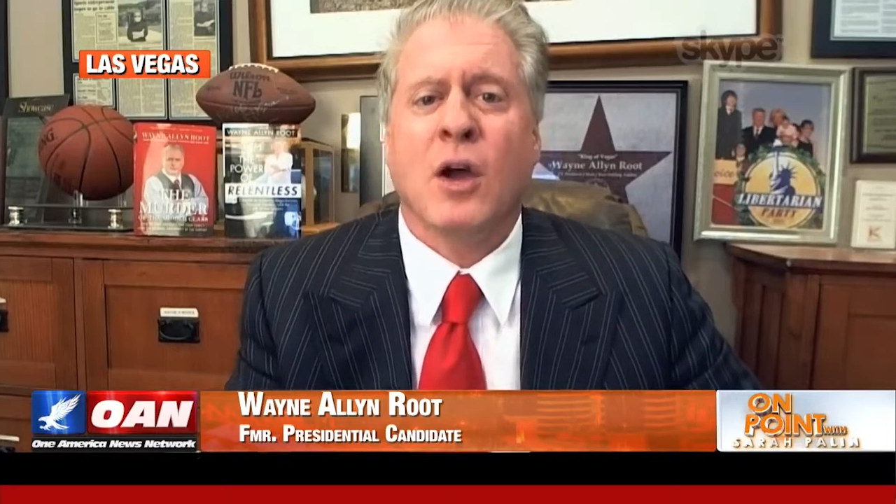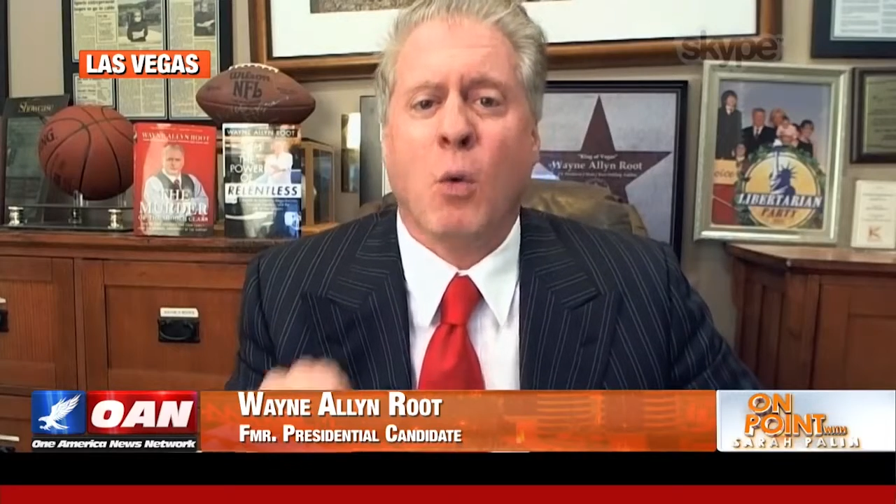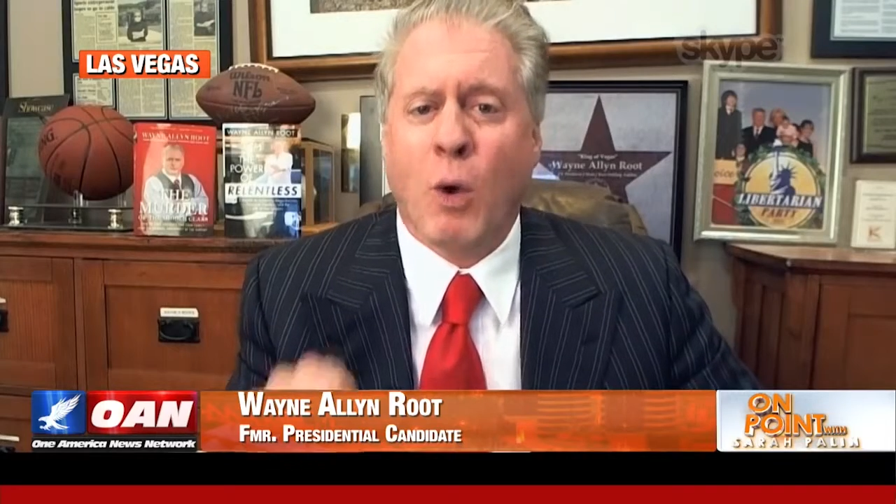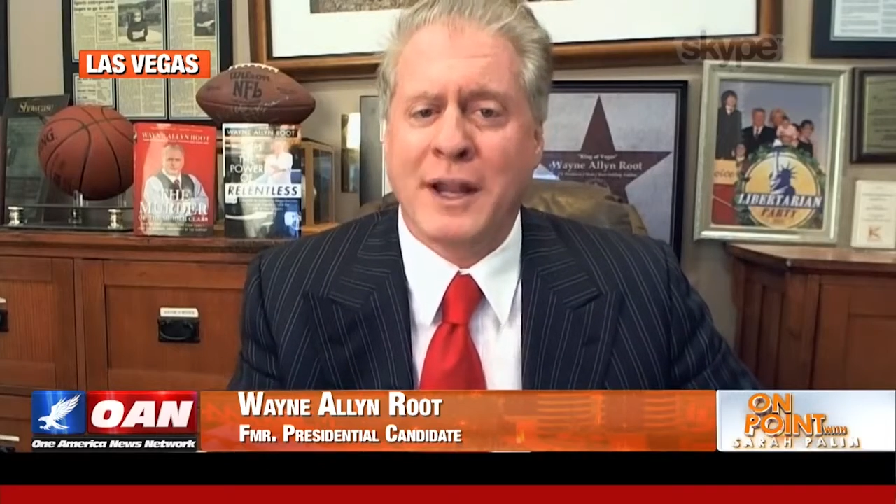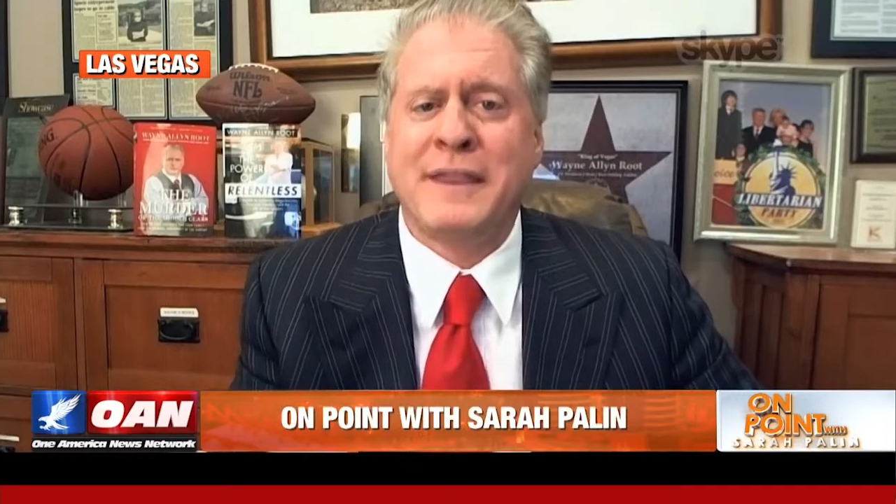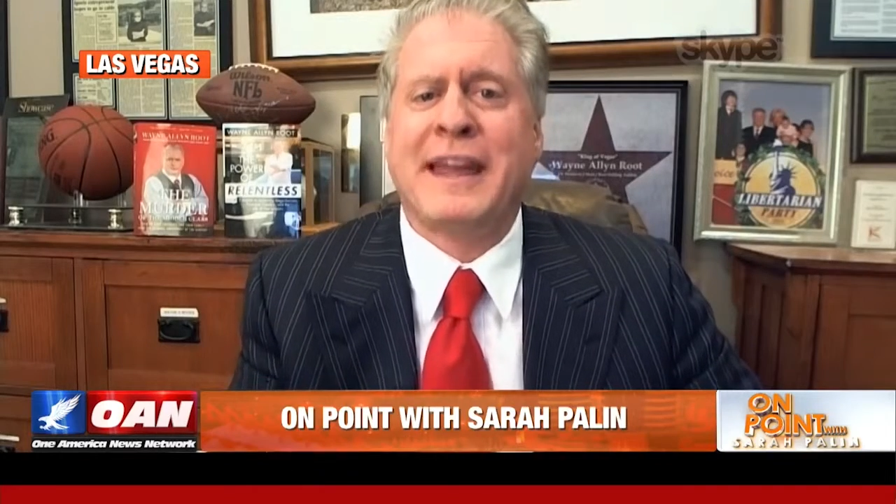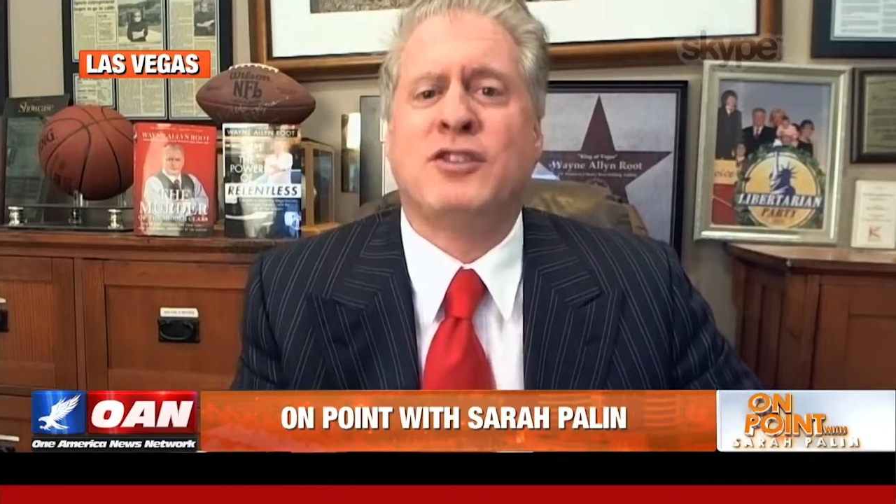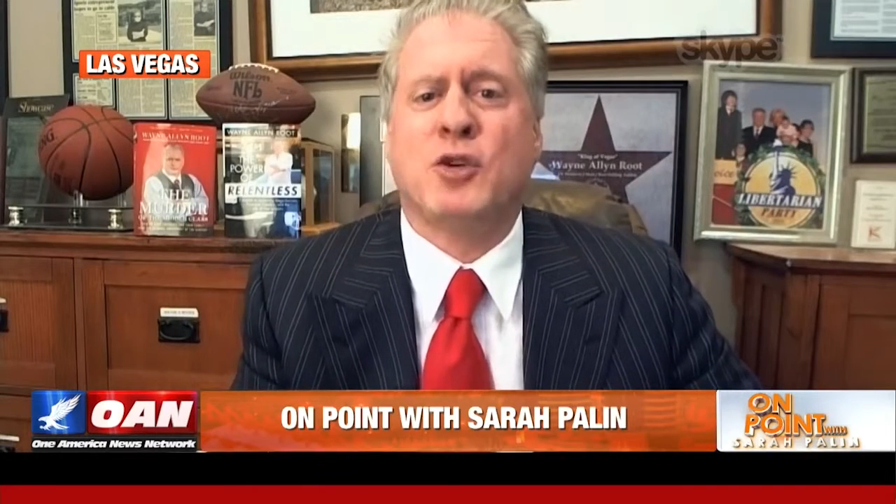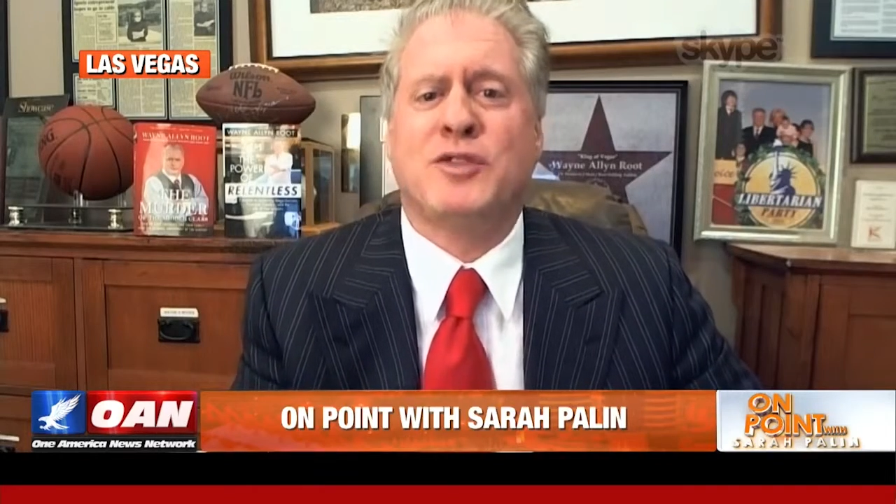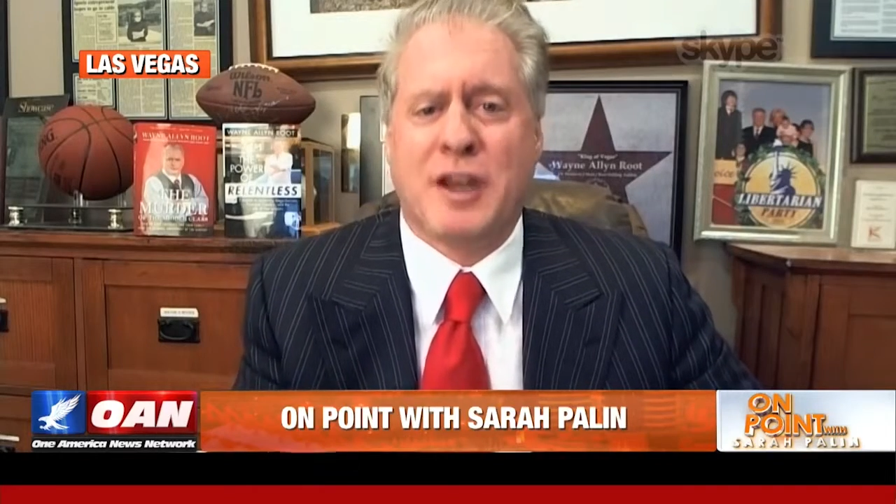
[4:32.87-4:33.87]
What did they
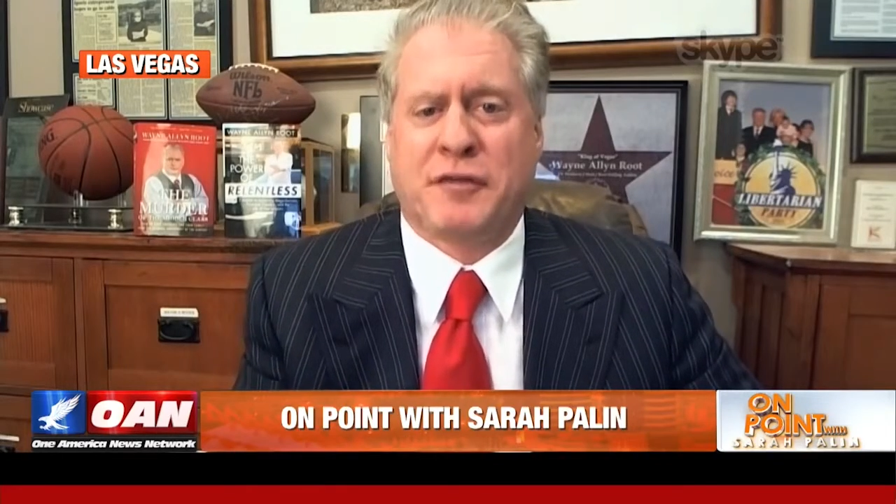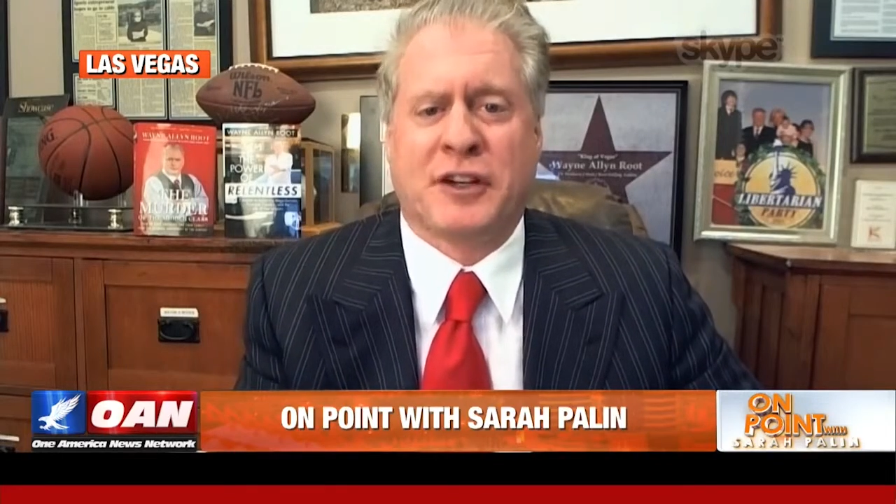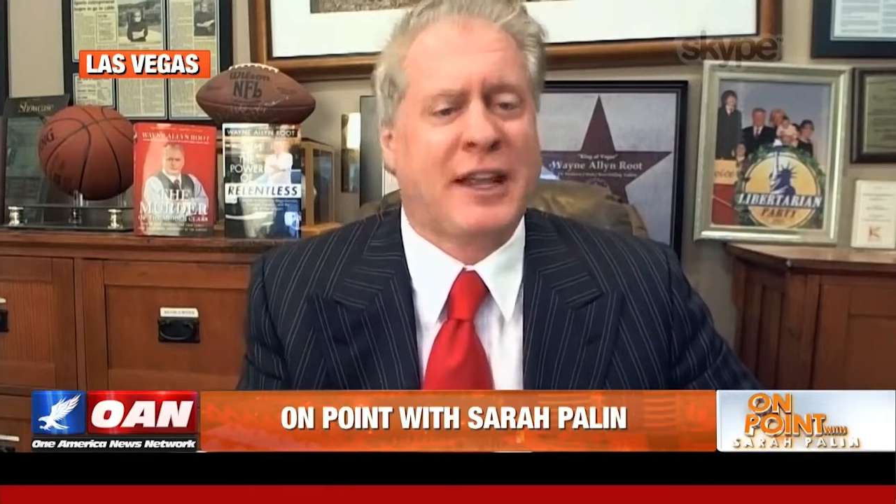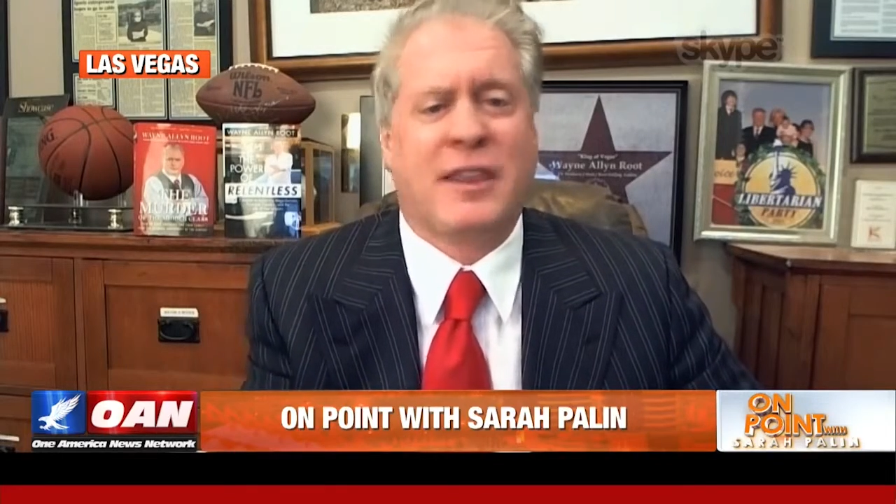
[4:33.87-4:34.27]
do differently